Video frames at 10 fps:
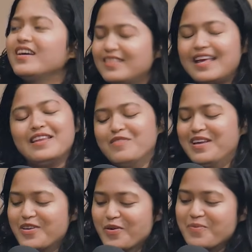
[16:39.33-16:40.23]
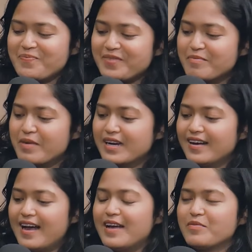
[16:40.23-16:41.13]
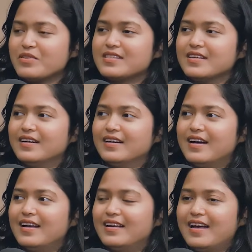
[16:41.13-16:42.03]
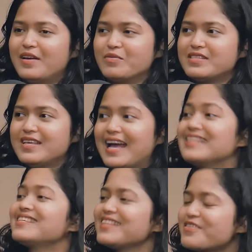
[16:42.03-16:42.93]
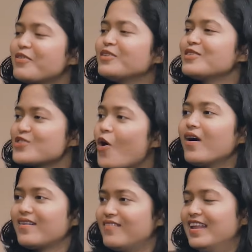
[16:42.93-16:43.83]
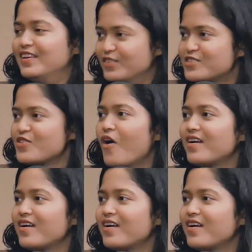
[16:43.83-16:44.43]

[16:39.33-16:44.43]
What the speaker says: Anyway, no. But I was saying, I say that for the shock value, the shock